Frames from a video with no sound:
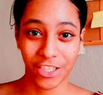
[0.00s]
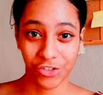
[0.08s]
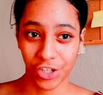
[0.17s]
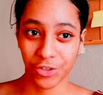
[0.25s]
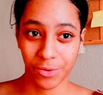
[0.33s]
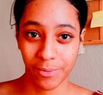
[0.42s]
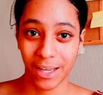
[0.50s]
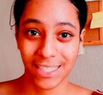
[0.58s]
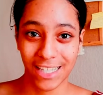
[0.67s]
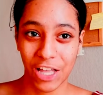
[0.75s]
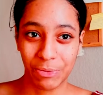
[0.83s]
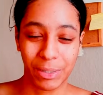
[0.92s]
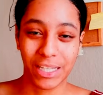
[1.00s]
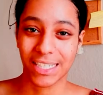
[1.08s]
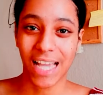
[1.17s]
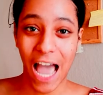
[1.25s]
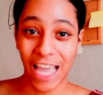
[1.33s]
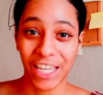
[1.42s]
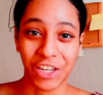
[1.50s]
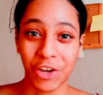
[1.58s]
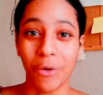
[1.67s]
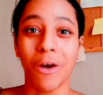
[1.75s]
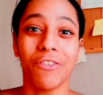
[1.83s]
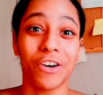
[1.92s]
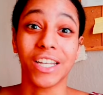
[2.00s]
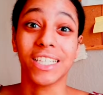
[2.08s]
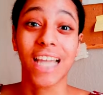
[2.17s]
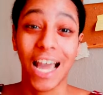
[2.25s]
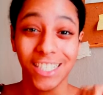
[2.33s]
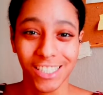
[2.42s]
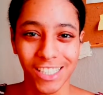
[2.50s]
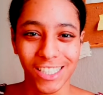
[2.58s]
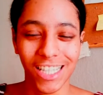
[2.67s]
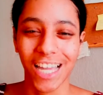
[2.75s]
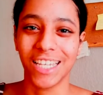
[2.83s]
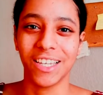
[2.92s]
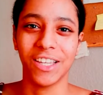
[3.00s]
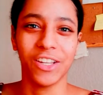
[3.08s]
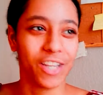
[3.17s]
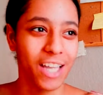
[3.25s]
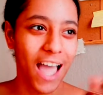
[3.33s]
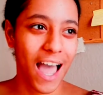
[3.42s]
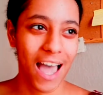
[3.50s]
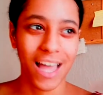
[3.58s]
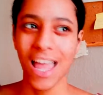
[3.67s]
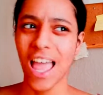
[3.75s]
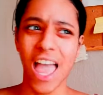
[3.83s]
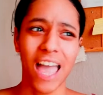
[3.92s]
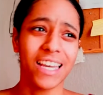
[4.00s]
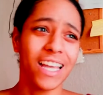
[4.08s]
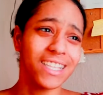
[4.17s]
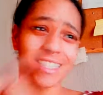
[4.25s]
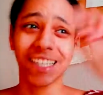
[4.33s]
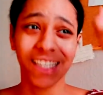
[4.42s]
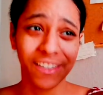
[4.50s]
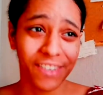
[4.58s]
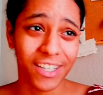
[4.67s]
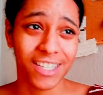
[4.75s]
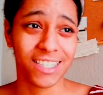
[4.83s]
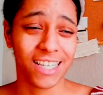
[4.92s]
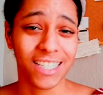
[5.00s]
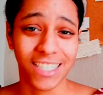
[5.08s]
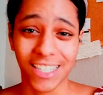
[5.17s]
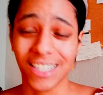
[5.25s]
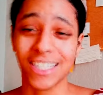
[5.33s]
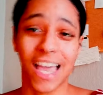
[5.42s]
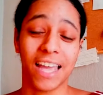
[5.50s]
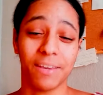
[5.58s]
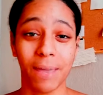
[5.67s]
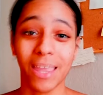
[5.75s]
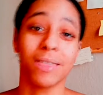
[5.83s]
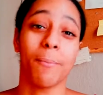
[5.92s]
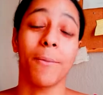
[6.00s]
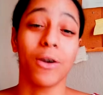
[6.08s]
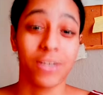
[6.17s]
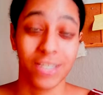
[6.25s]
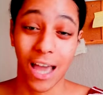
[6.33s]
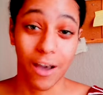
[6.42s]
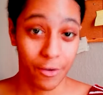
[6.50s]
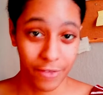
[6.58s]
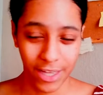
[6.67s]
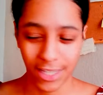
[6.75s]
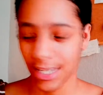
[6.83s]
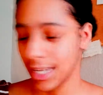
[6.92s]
strict with myself because I can go off on a tangent and look at an insignificant sentence and make the most out of it.